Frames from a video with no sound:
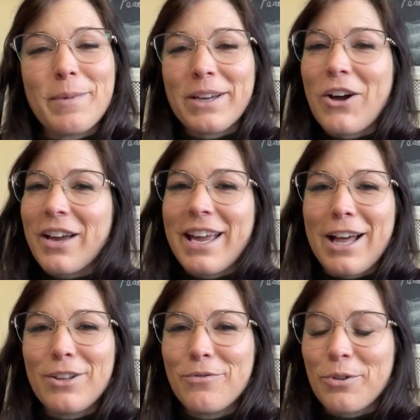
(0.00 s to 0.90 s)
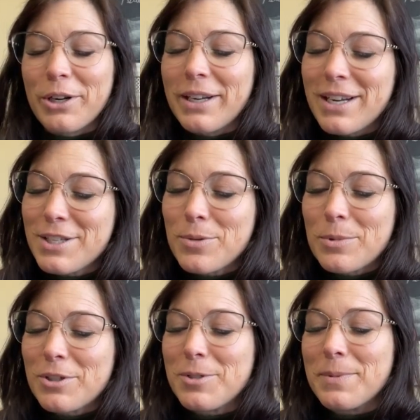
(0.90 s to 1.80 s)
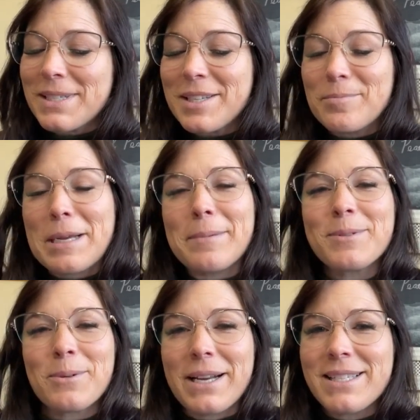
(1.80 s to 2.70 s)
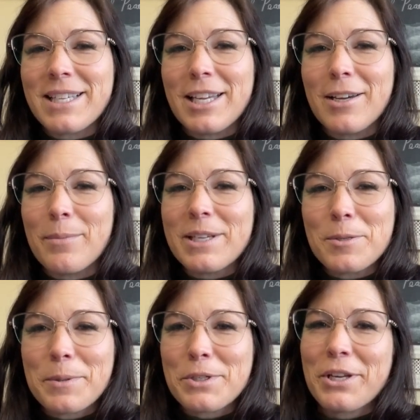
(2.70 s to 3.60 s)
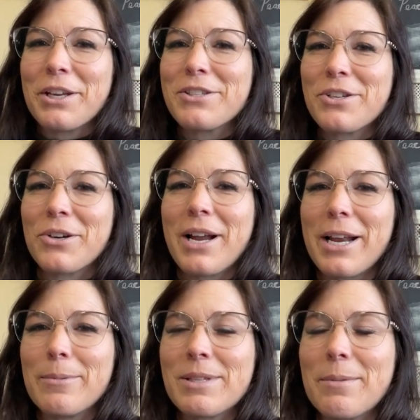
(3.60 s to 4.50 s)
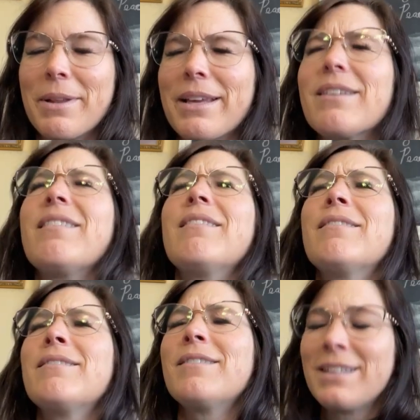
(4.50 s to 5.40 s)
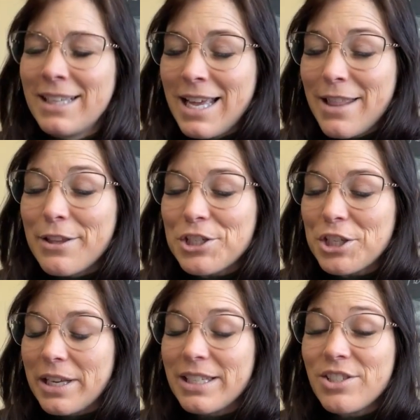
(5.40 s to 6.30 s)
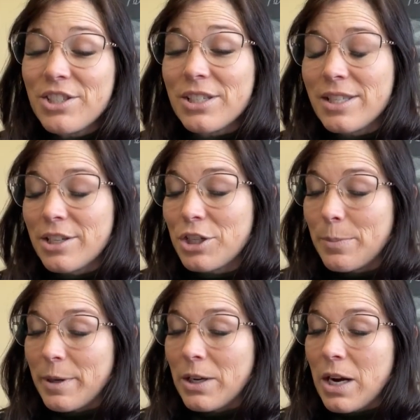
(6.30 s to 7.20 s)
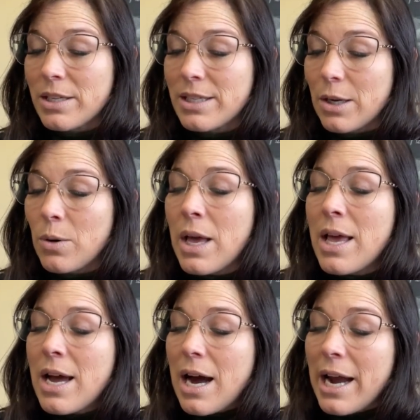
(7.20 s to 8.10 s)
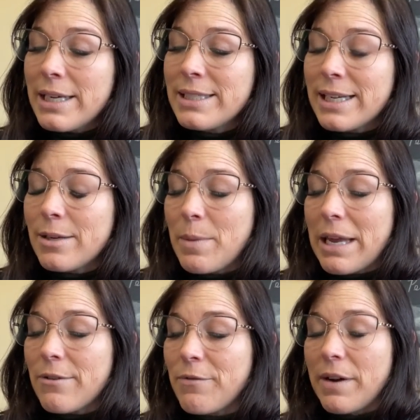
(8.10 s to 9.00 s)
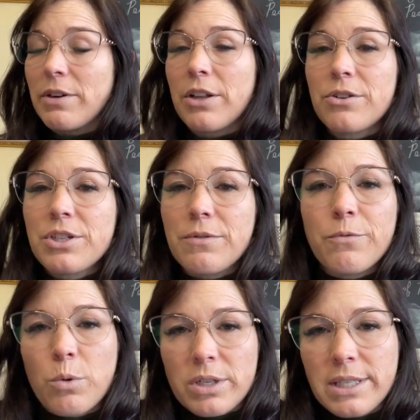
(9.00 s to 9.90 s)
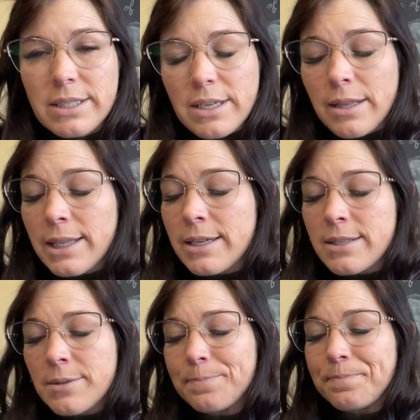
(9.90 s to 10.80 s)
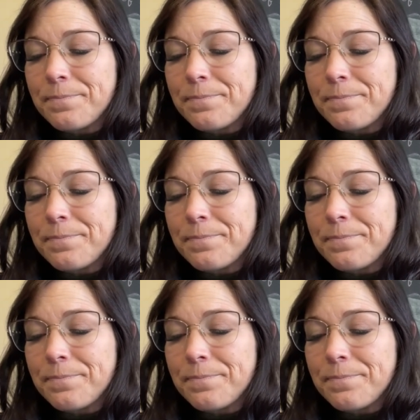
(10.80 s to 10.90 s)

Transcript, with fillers: my California customers, but sometimes when I see them, especially on certain items, I'm like, oh, this it's just the shipping cost. So I did make $5.04 on this.